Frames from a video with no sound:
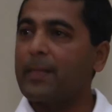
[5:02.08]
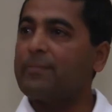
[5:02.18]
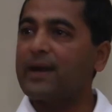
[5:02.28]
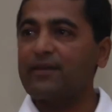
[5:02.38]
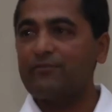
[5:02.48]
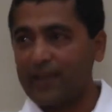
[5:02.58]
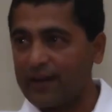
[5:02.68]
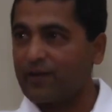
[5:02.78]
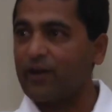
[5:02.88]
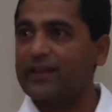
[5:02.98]
But we
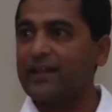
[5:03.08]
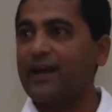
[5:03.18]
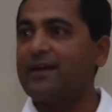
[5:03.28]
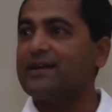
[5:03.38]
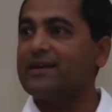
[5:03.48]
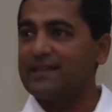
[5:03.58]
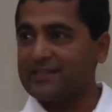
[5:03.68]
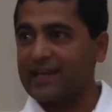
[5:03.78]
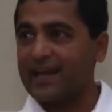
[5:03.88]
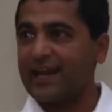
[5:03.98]
are not the
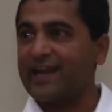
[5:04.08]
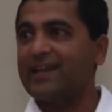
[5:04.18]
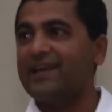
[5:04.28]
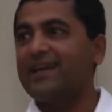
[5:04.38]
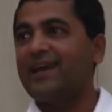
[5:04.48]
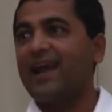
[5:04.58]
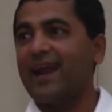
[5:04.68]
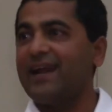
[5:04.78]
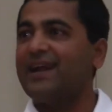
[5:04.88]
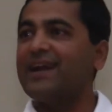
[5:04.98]
chariot,
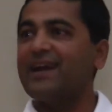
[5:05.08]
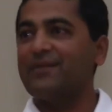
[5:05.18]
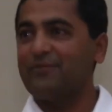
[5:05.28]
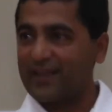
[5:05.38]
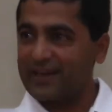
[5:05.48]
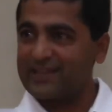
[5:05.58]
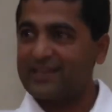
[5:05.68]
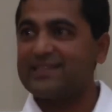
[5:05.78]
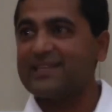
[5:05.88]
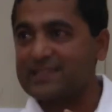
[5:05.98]
and we
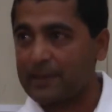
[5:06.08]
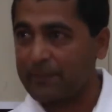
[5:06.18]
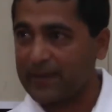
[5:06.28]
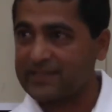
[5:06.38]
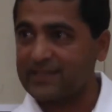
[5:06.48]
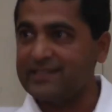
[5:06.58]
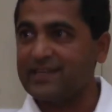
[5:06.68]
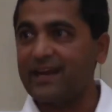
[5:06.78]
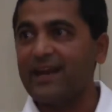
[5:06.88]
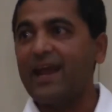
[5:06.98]
are just a
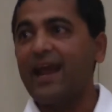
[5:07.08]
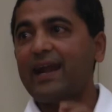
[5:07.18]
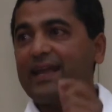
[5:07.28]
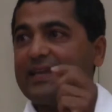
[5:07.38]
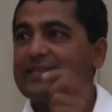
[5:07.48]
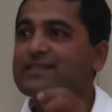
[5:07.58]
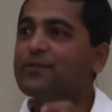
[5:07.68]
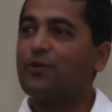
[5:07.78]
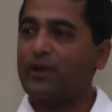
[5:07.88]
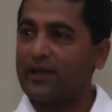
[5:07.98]
passenger, and he is
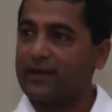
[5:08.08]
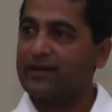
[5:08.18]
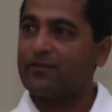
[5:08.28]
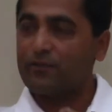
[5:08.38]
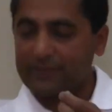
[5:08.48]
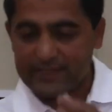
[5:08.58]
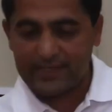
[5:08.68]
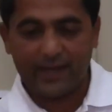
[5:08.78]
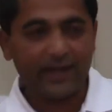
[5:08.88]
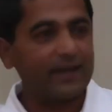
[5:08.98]
the owner of the
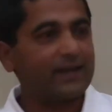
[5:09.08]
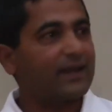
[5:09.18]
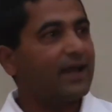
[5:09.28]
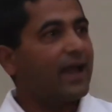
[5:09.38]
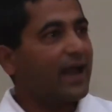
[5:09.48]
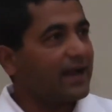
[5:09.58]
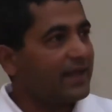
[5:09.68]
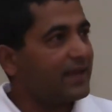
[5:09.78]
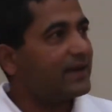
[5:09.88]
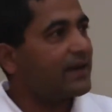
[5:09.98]
chariot, and
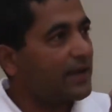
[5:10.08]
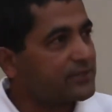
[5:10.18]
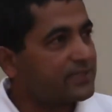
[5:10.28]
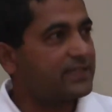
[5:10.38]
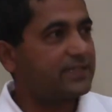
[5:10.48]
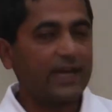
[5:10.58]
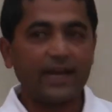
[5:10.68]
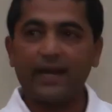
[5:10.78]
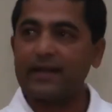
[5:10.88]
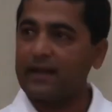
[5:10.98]
he drives the
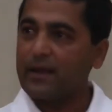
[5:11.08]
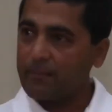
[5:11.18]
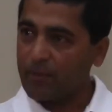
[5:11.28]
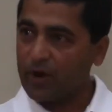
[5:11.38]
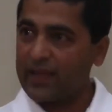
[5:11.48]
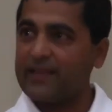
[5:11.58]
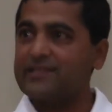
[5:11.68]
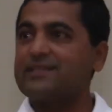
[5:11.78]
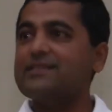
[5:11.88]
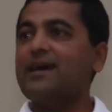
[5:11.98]
chariot. Body
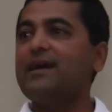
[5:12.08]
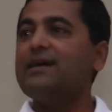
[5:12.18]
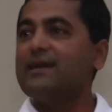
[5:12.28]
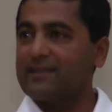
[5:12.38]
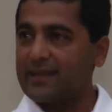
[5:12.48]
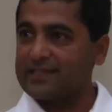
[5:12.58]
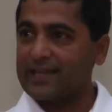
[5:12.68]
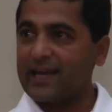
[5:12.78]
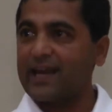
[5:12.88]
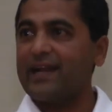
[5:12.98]
is the
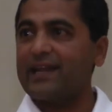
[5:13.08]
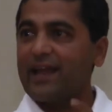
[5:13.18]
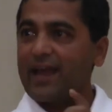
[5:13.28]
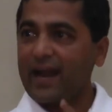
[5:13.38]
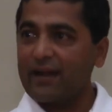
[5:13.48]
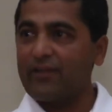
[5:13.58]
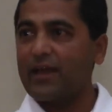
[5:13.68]
chariot, and